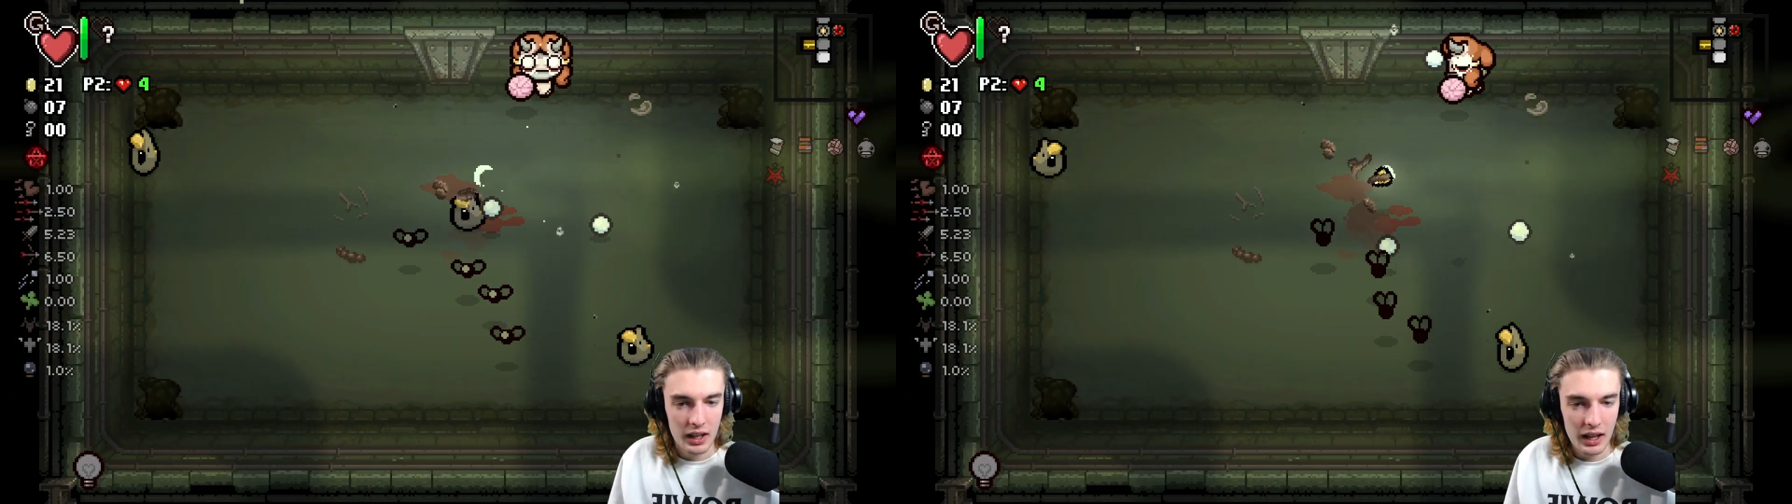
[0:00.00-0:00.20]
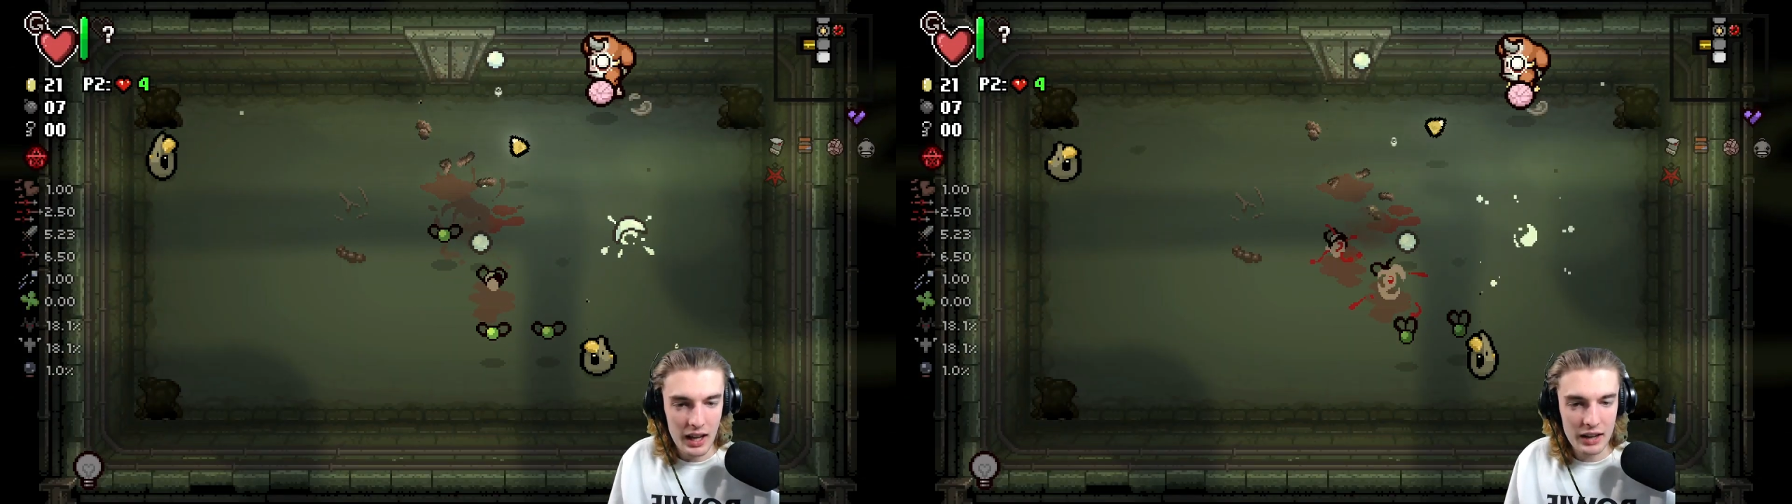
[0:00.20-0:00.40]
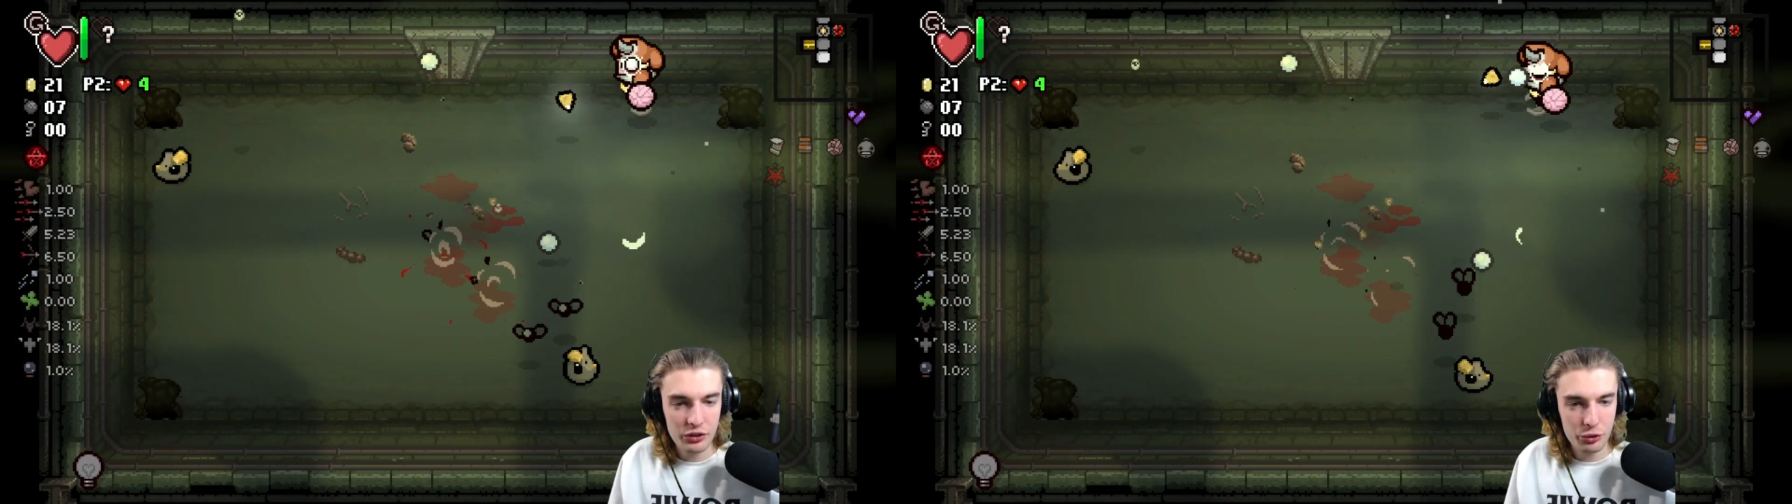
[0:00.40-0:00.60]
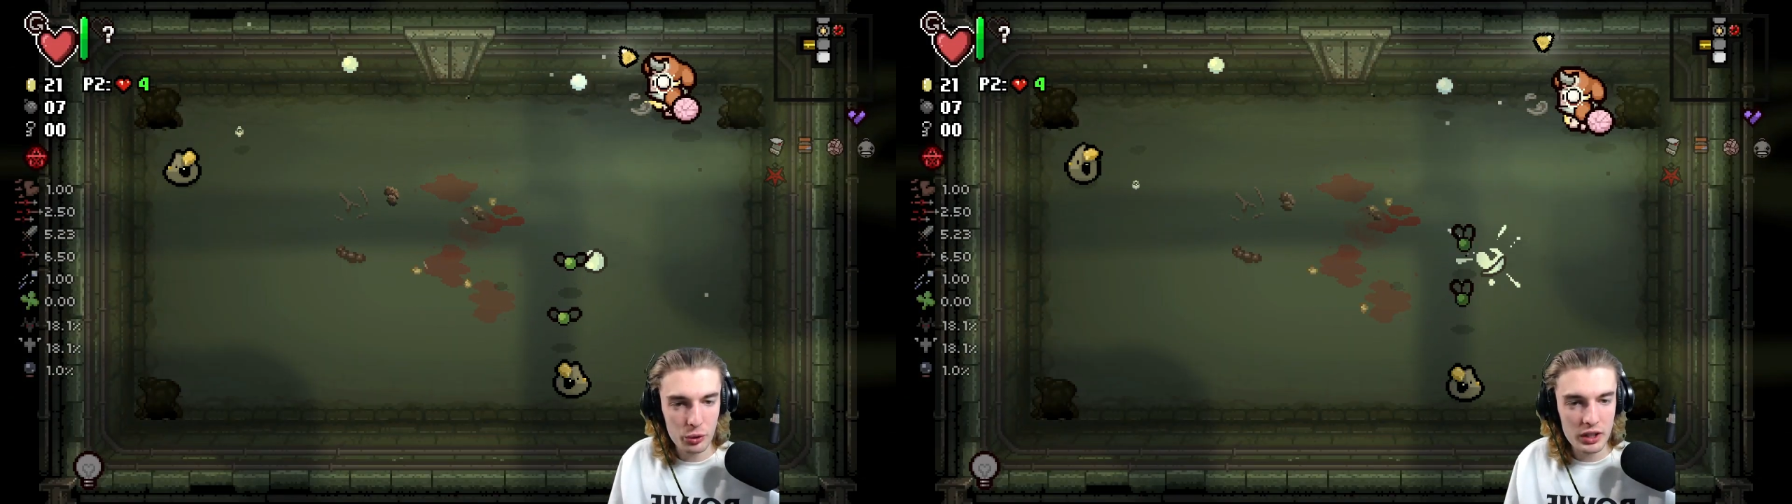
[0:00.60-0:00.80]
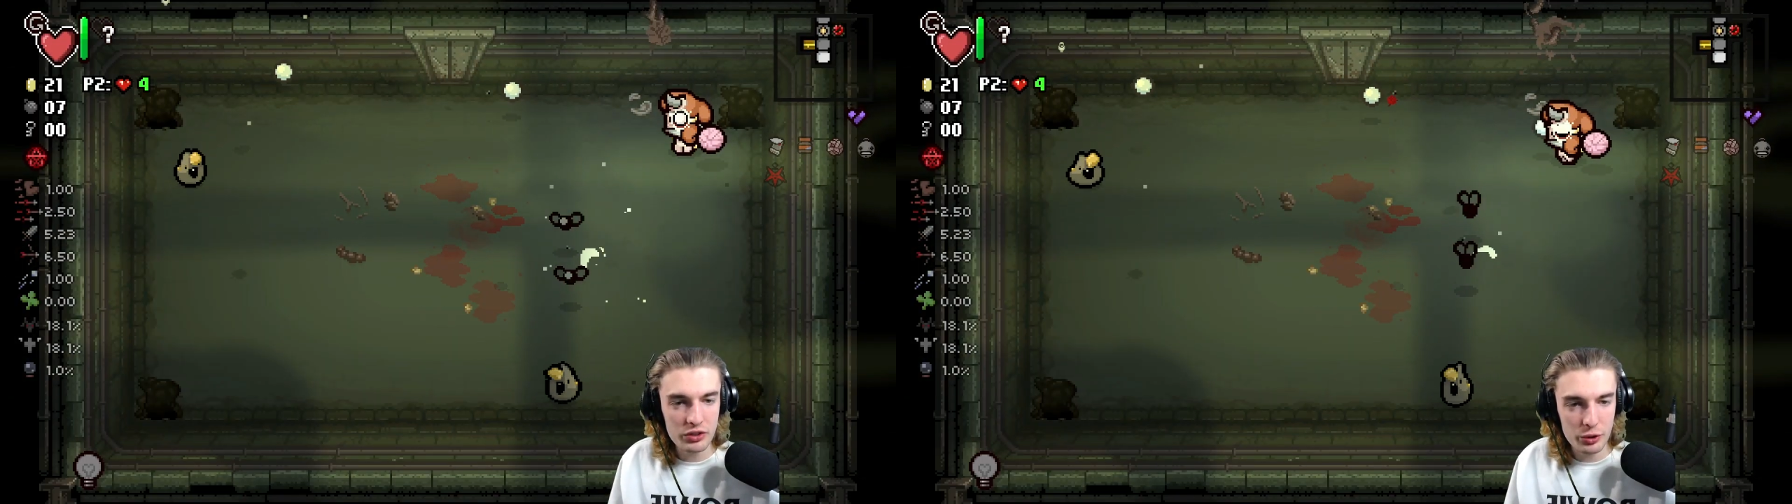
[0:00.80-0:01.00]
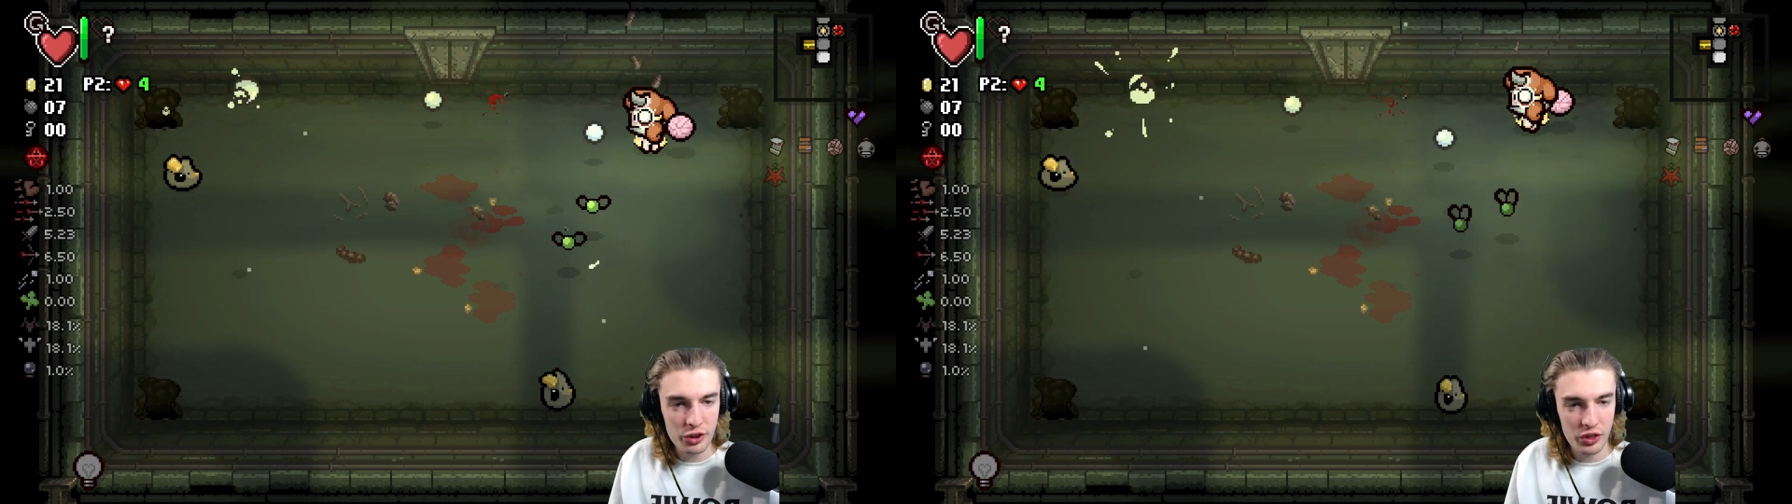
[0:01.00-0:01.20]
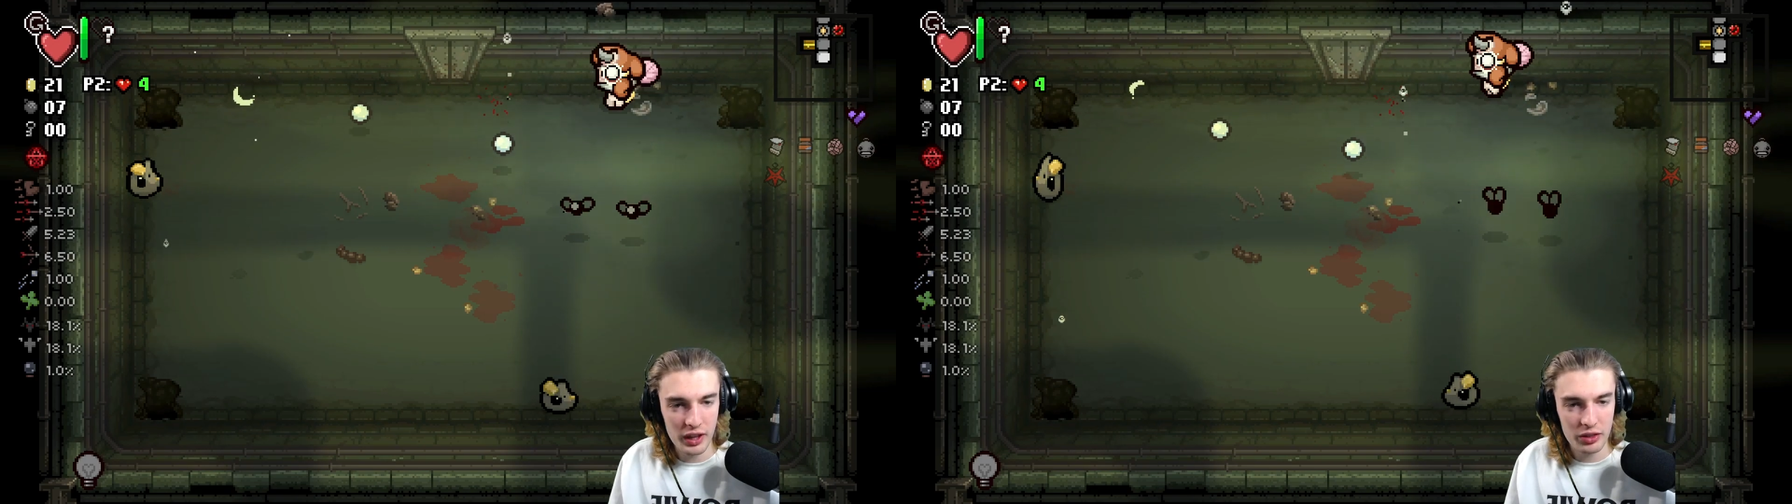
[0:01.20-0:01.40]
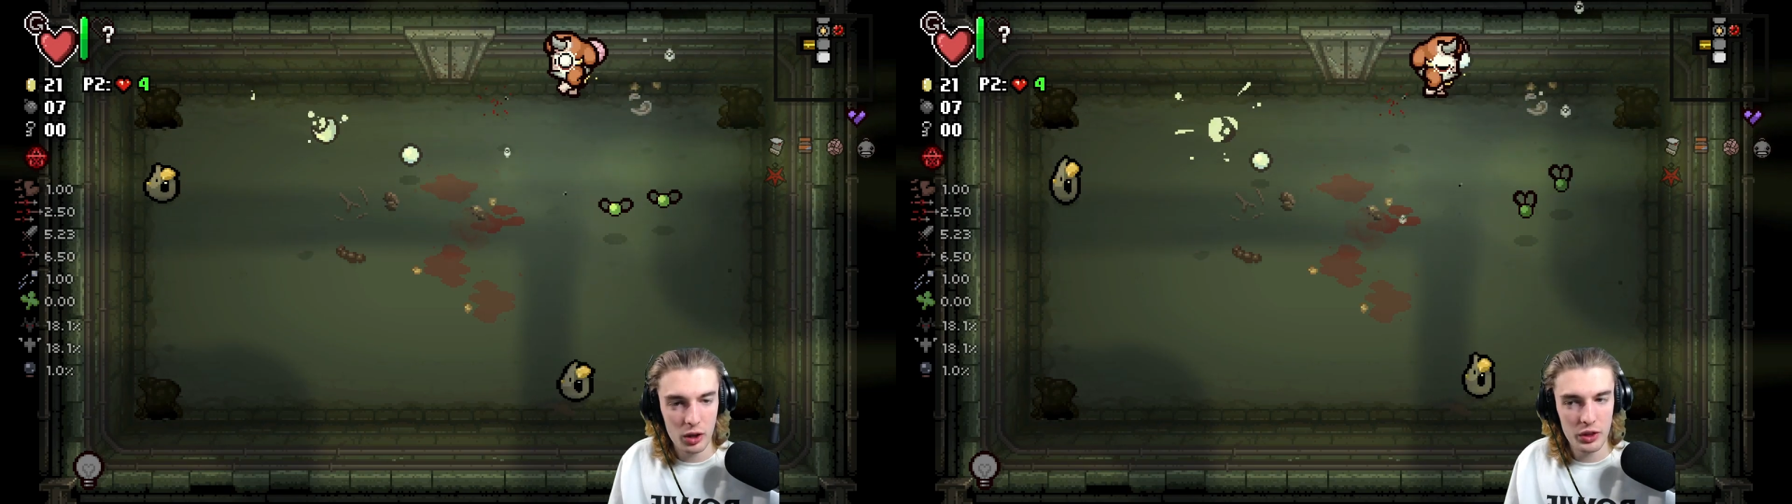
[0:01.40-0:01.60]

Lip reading: I truly do think, though,